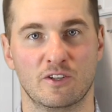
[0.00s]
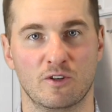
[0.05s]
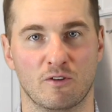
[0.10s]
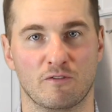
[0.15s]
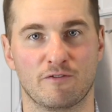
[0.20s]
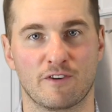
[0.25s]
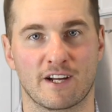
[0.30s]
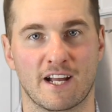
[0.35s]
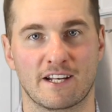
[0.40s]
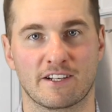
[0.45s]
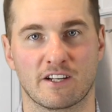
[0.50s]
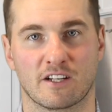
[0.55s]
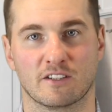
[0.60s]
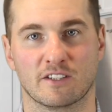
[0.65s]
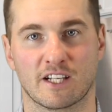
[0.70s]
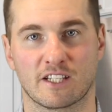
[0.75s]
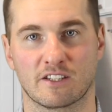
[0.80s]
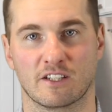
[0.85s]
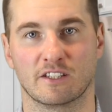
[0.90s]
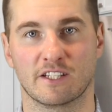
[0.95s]
don't forget to
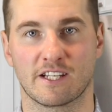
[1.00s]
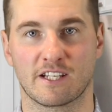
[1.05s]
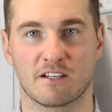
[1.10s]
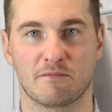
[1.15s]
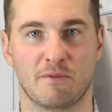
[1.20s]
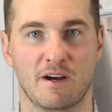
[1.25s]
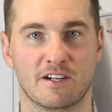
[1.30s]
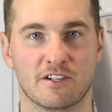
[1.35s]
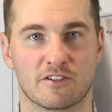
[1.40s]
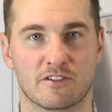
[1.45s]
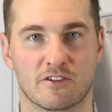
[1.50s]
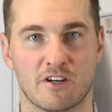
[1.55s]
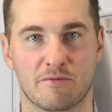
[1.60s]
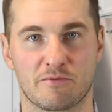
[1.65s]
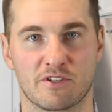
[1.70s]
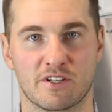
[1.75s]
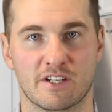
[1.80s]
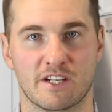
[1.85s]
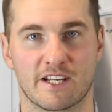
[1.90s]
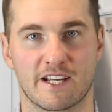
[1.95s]
click the link in my
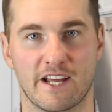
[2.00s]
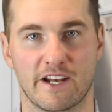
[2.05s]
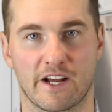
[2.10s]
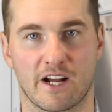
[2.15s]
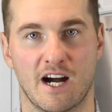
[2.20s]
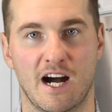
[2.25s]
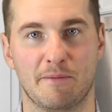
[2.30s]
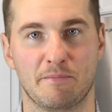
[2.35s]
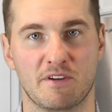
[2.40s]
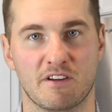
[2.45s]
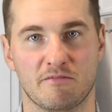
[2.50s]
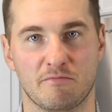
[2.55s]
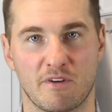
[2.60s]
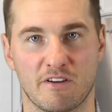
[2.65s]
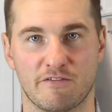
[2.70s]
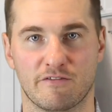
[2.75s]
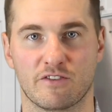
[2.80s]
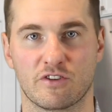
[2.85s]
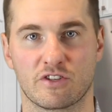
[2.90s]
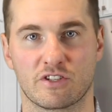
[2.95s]
description to get a copy of
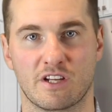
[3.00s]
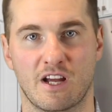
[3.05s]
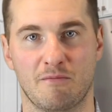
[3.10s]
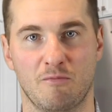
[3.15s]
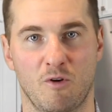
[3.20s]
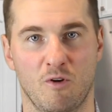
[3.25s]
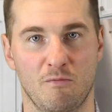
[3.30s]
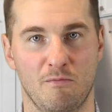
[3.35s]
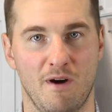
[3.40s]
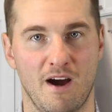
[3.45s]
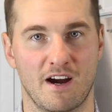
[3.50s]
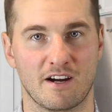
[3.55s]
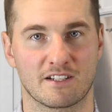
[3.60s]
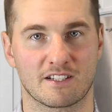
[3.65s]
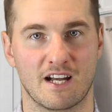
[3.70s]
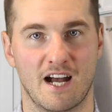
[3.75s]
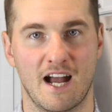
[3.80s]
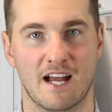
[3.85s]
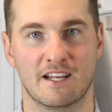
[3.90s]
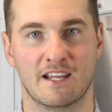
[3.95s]
my first time
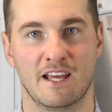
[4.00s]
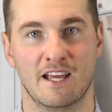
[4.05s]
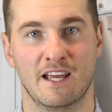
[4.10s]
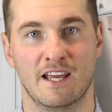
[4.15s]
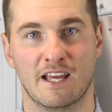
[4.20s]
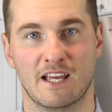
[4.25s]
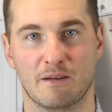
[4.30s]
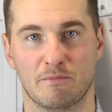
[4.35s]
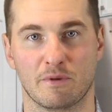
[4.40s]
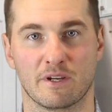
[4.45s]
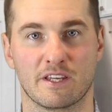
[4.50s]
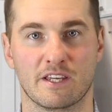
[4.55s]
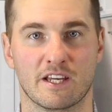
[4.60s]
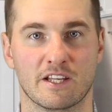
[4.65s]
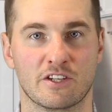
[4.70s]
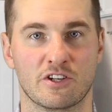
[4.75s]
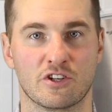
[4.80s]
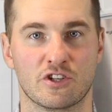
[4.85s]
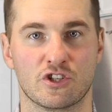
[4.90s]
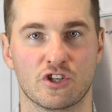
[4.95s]
homebuyer's guide and
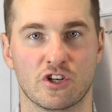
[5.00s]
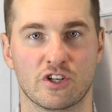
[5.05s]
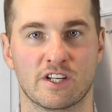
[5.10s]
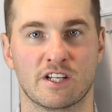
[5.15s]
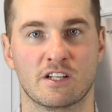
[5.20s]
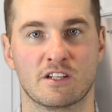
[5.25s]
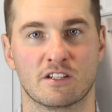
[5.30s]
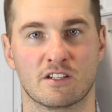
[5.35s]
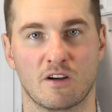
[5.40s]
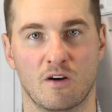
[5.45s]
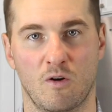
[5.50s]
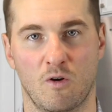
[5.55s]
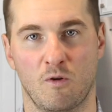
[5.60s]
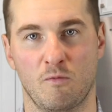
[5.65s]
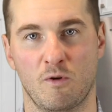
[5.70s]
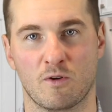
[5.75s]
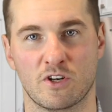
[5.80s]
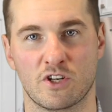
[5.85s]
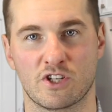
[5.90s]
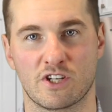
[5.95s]
begin your journey to
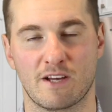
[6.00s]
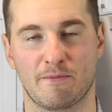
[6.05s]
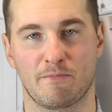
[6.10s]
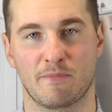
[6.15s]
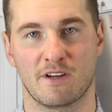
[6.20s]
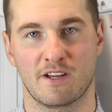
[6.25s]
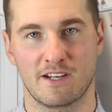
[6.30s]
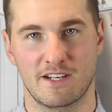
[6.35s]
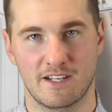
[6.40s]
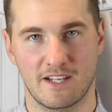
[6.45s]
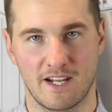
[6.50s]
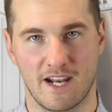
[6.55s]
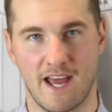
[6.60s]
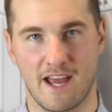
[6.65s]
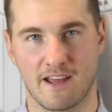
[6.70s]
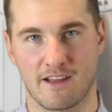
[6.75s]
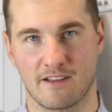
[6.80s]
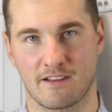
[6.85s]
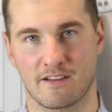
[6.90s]
homeownership today.